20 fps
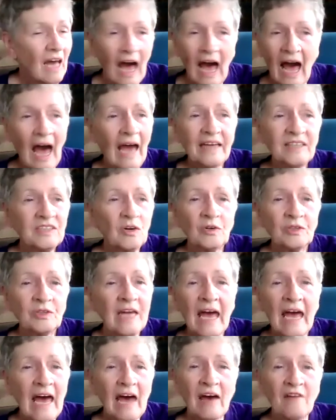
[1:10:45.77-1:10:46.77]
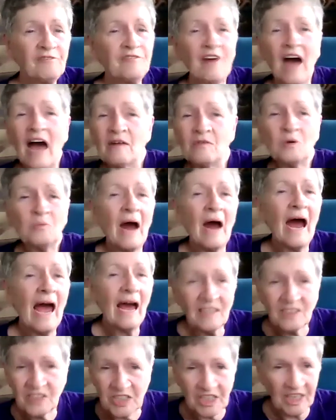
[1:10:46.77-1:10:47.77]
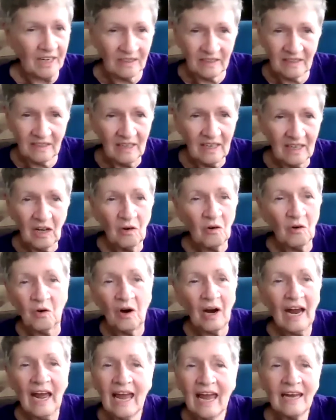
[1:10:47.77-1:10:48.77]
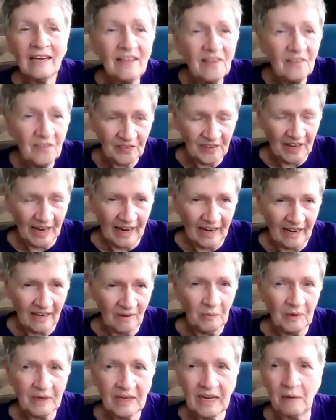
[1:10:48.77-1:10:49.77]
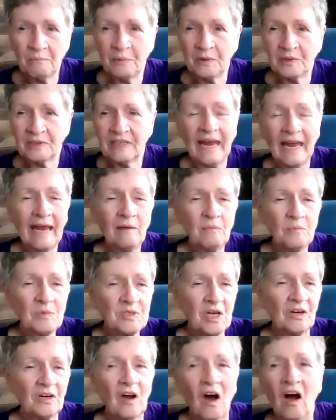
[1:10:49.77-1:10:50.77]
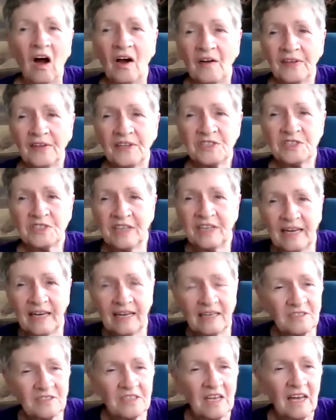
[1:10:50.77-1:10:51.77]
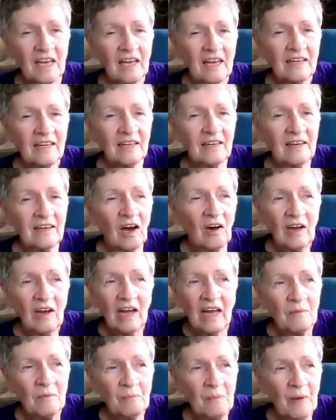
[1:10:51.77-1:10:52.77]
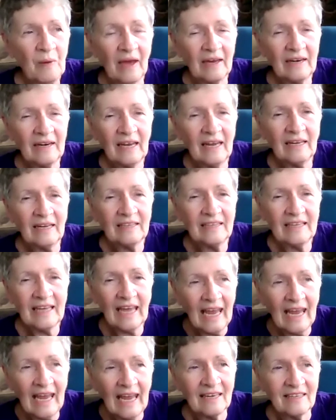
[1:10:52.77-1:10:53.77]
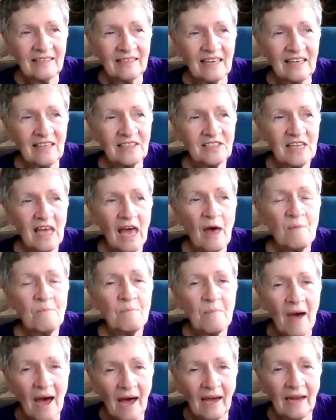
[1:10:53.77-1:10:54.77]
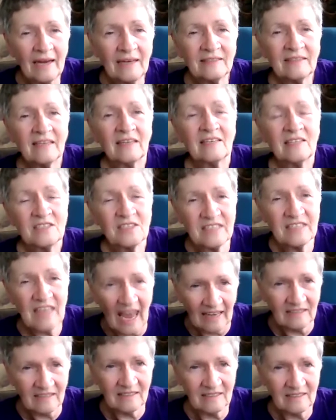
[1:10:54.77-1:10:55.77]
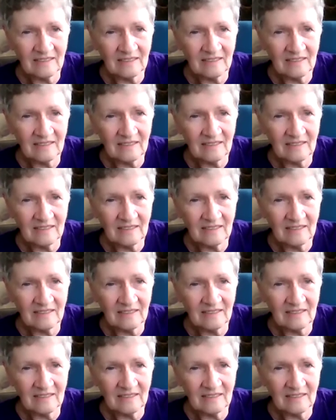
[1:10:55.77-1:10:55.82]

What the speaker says: I don't have fibromyalgia or anything. We can put names on all these things, but in the end, it's a mindset.